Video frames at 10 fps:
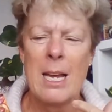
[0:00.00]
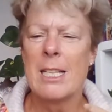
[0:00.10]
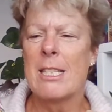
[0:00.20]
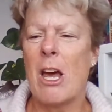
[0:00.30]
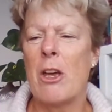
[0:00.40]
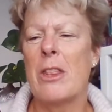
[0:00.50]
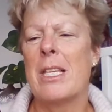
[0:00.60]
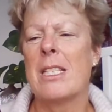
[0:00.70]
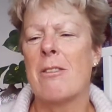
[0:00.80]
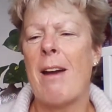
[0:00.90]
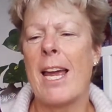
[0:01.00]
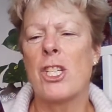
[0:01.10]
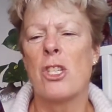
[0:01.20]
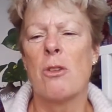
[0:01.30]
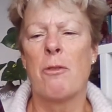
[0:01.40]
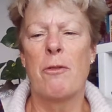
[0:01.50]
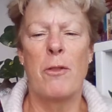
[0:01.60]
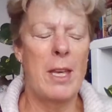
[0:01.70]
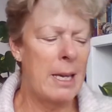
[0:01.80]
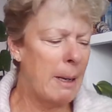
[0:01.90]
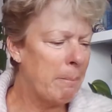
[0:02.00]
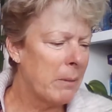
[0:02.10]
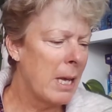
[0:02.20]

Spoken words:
So this irrational fear